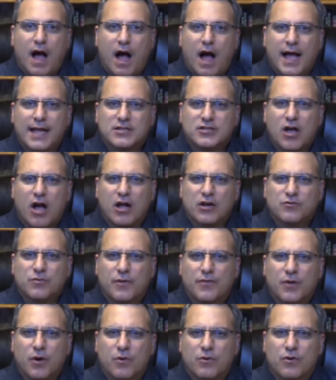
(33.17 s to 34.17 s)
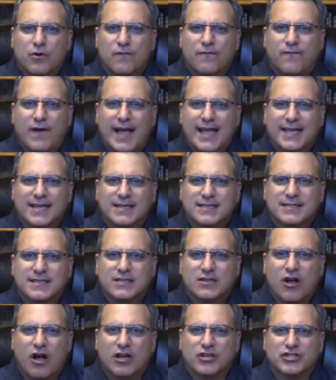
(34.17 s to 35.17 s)
I talked with owner
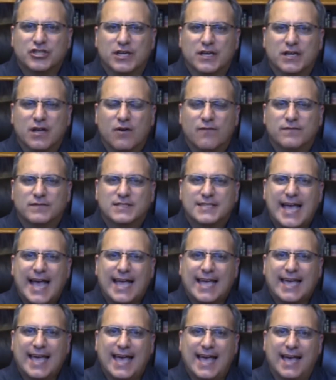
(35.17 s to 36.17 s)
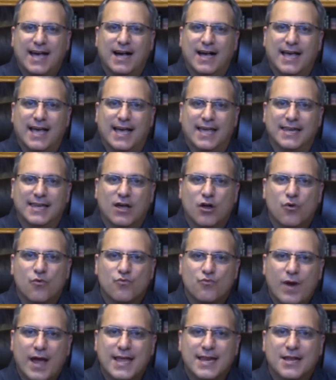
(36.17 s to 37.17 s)
Vikas Kaushik of Tech Ahead
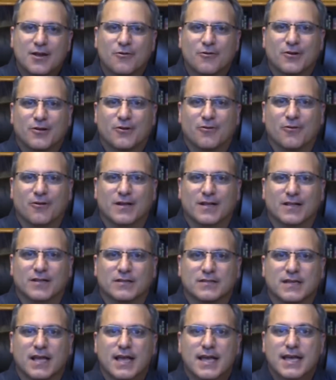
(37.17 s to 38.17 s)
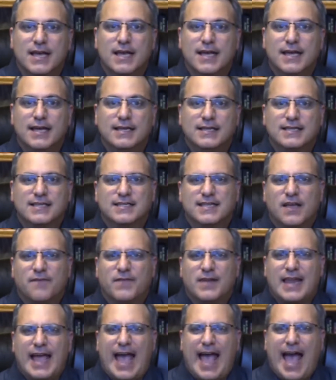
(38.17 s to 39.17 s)
right here in Agoura Hills to see
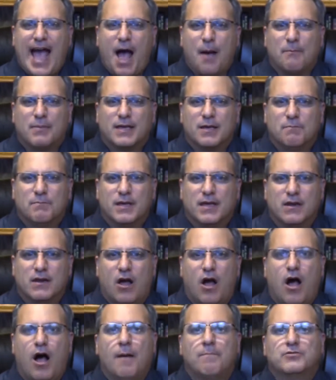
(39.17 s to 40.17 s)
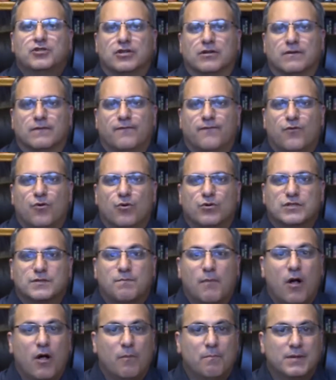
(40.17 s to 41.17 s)
if an app can be an option for
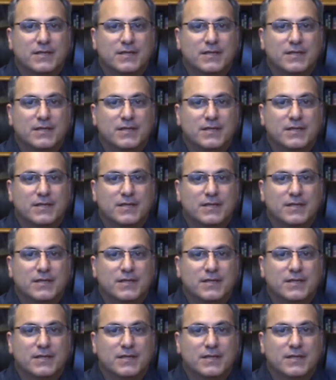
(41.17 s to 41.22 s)
small